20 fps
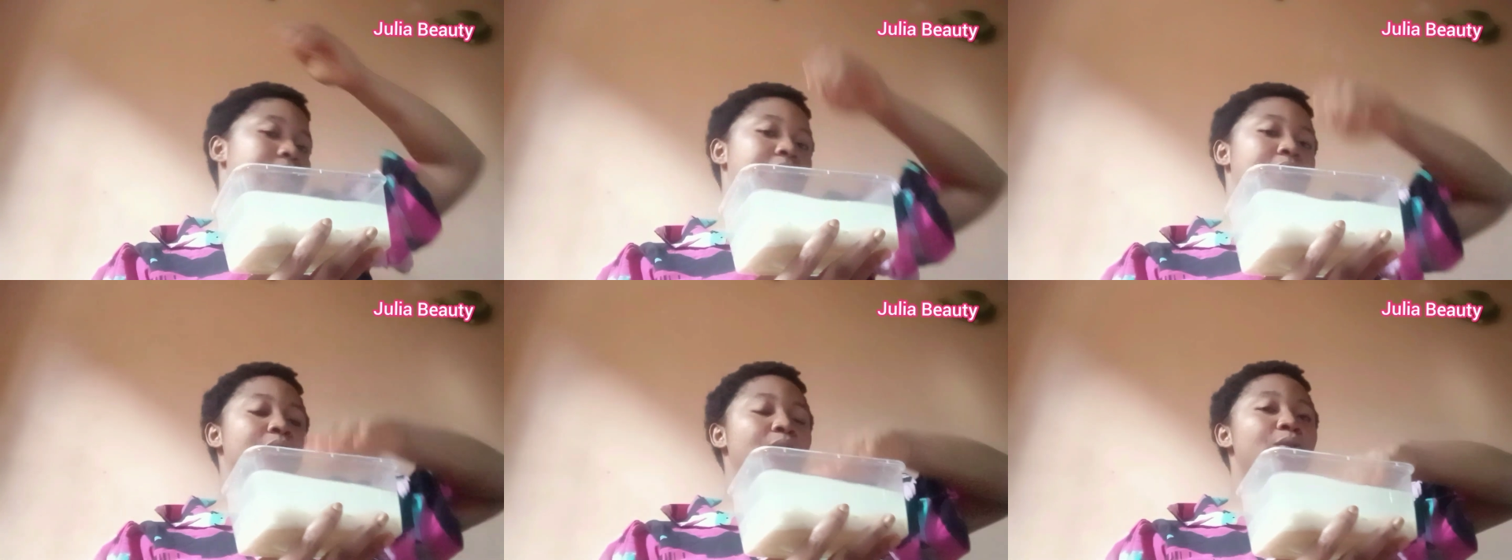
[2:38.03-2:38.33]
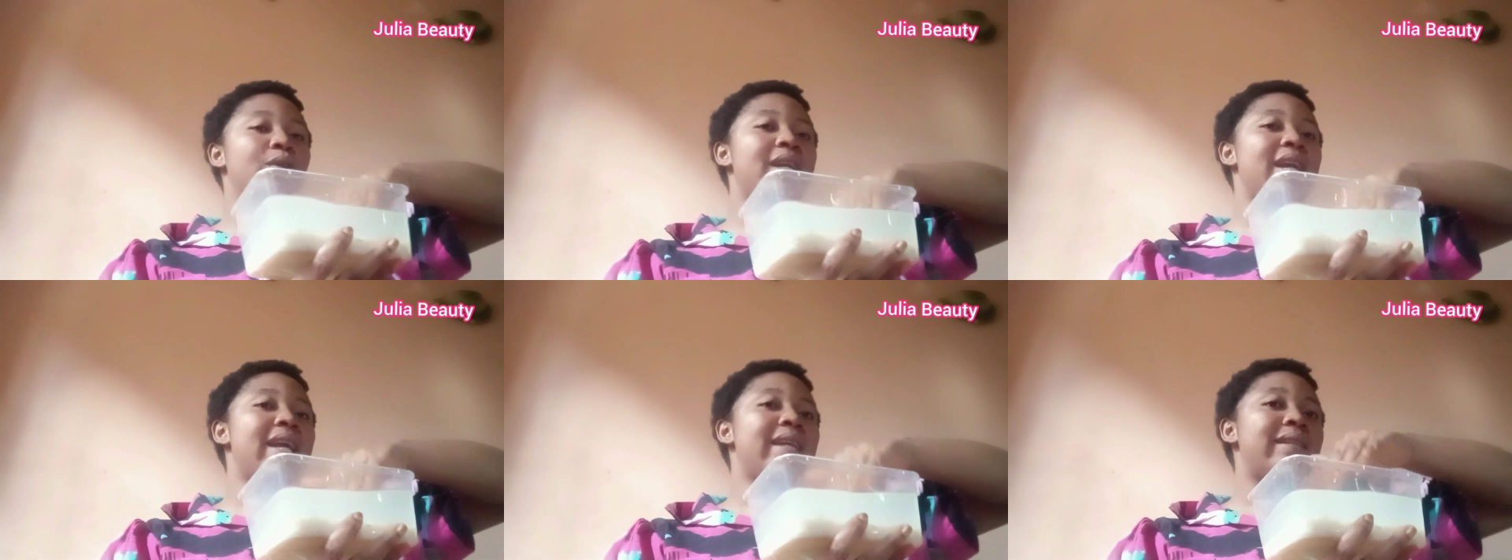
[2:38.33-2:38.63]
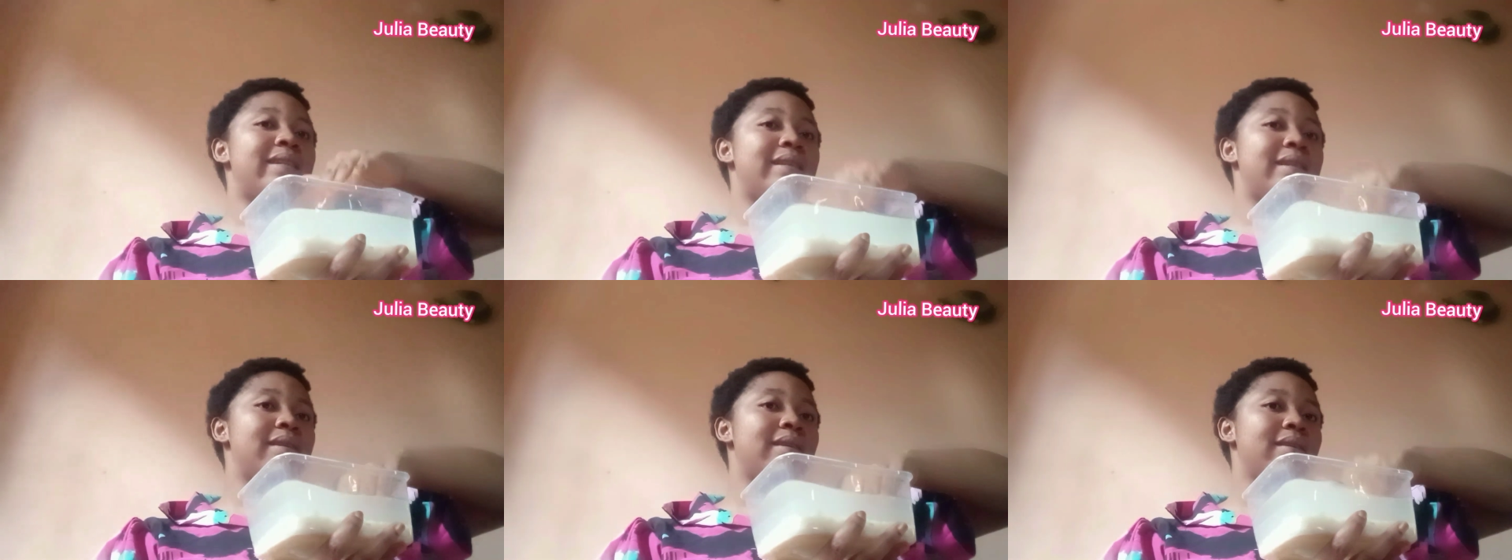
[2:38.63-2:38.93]
You get?
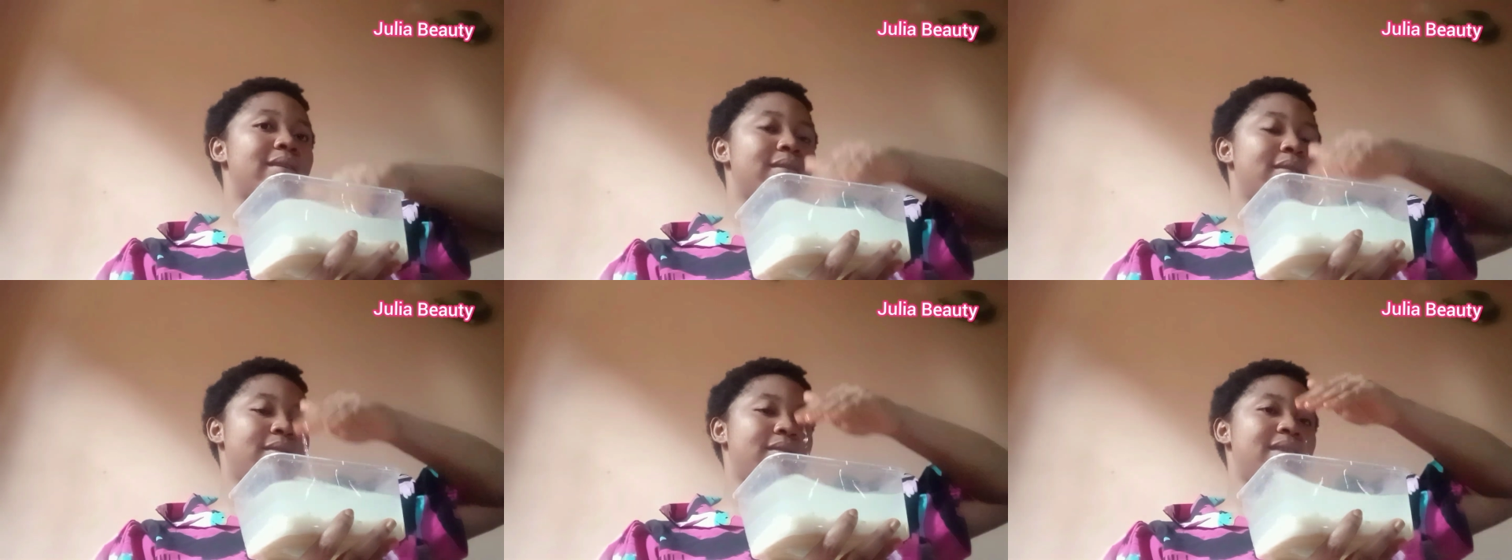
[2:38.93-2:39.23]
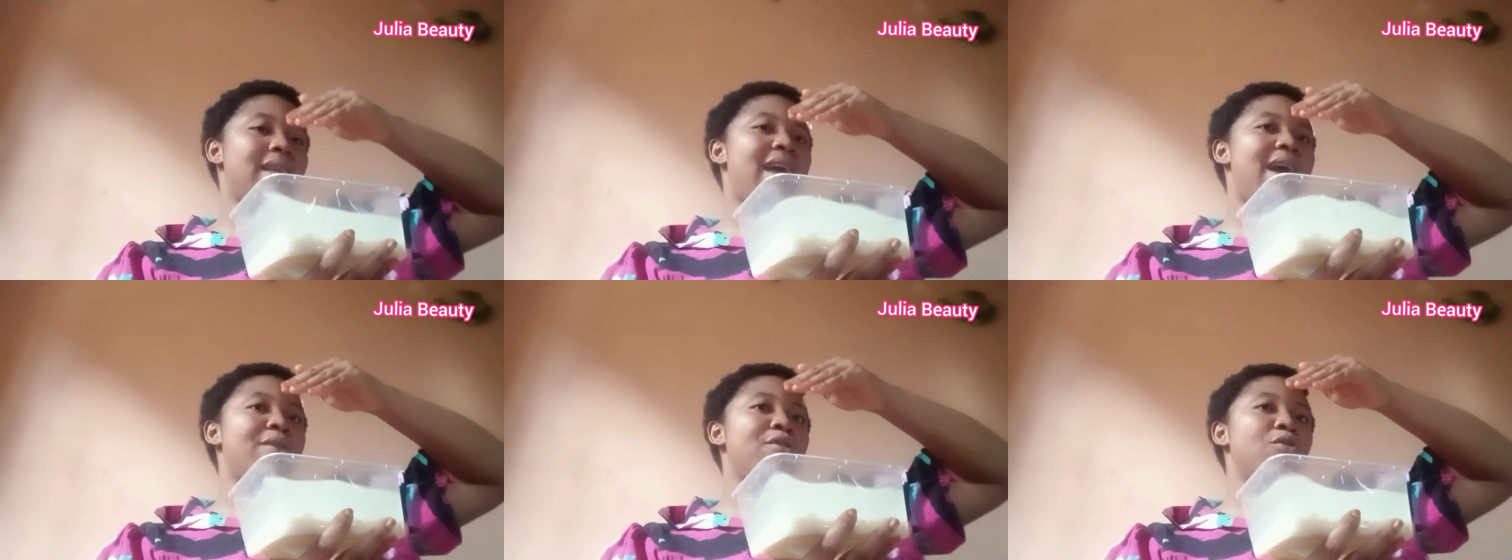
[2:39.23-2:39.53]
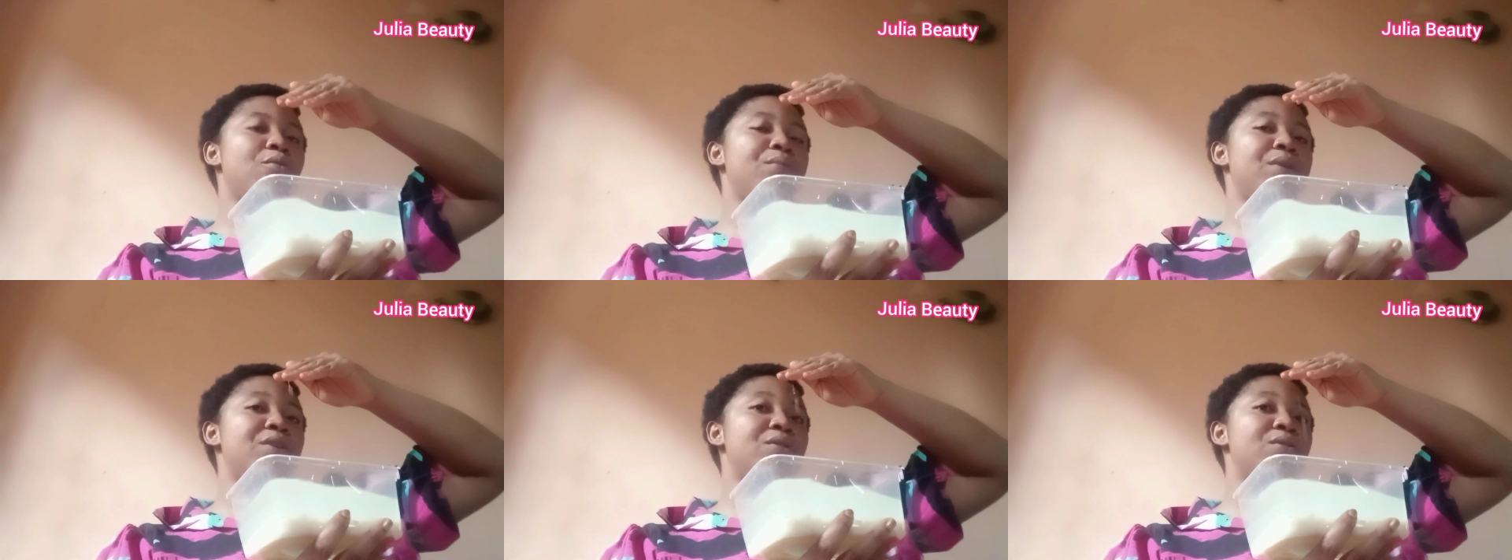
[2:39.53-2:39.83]
That's how you'll
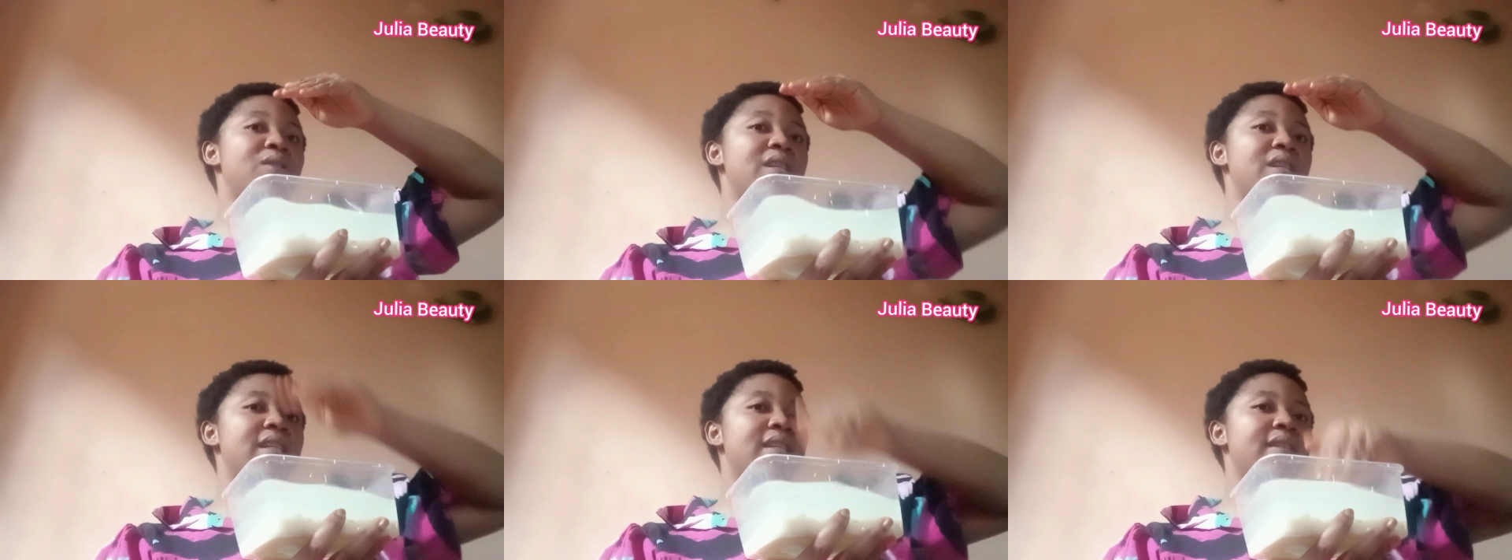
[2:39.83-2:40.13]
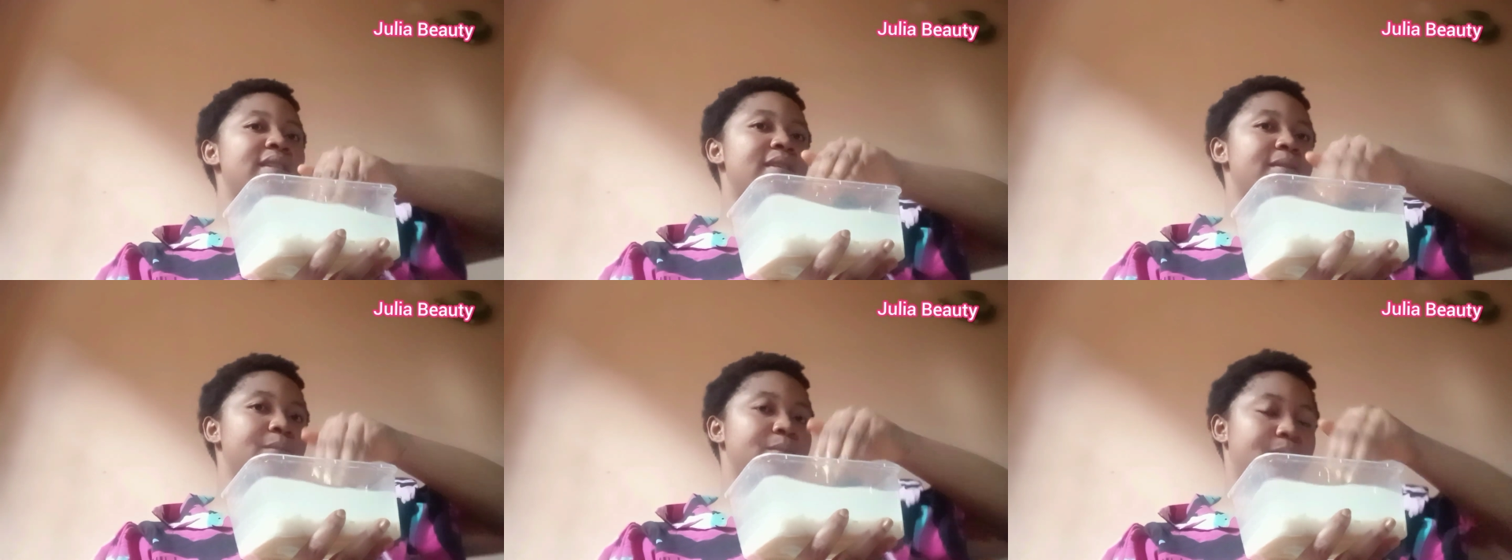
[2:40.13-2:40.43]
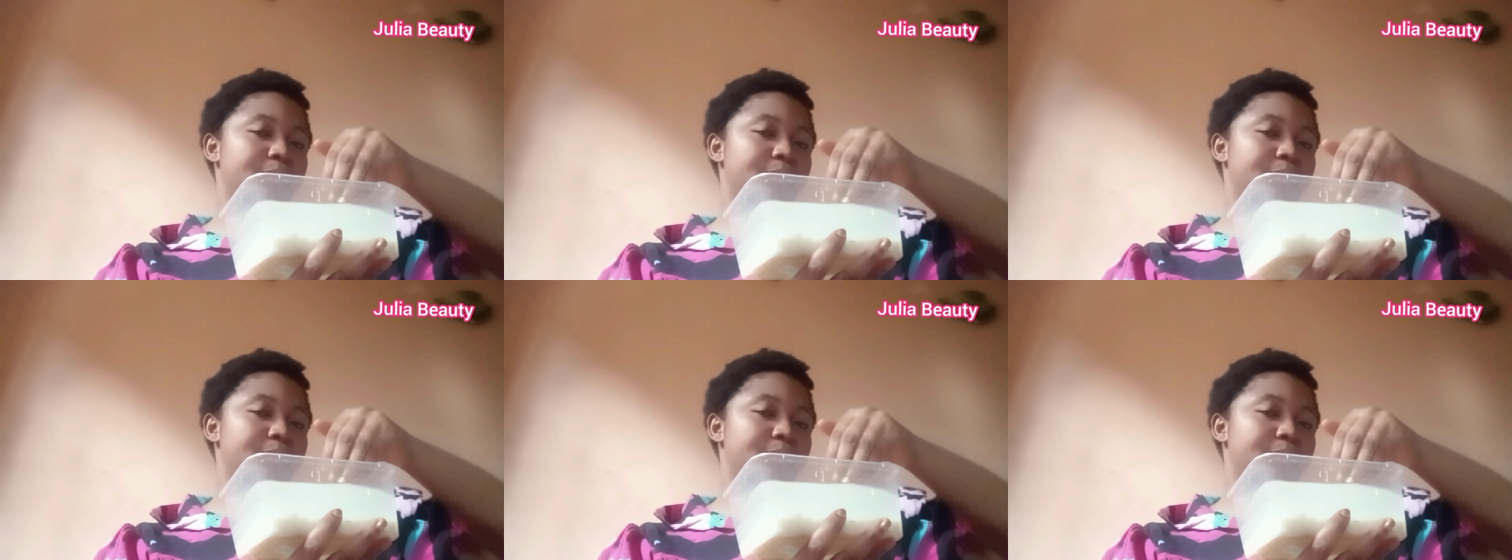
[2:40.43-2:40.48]
be using it.